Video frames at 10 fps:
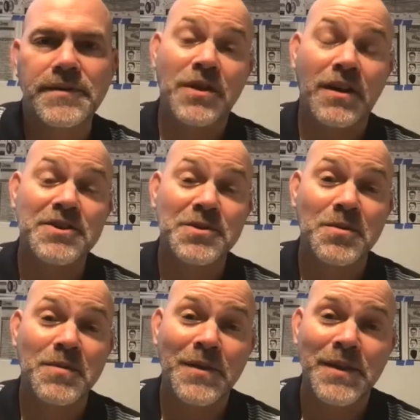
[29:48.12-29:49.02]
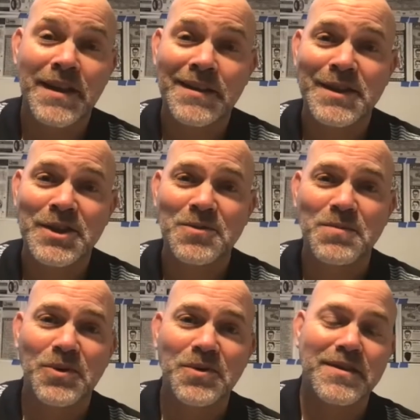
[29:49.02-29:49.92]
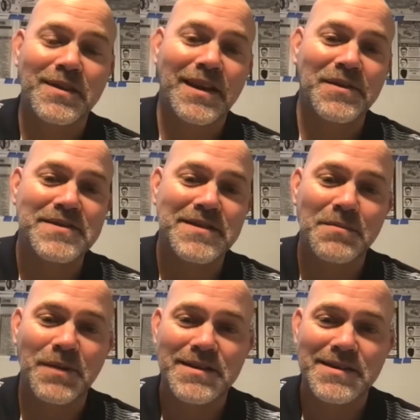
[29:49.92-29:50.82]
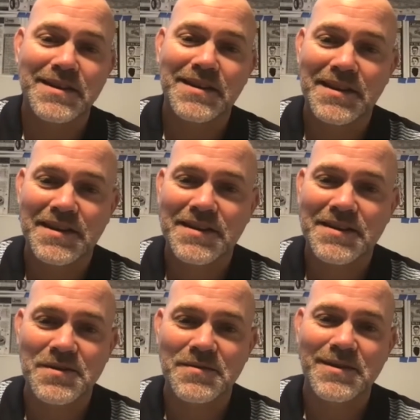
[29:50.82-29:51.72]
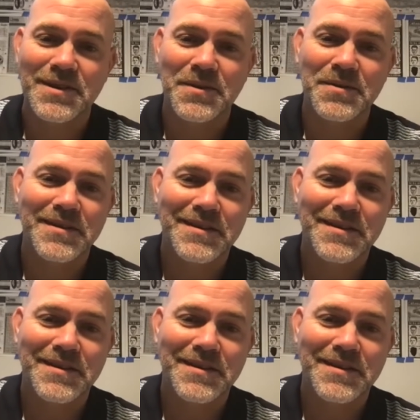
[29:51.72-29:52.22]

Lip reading: talk to him about that? That you both had the same idea and it, you know?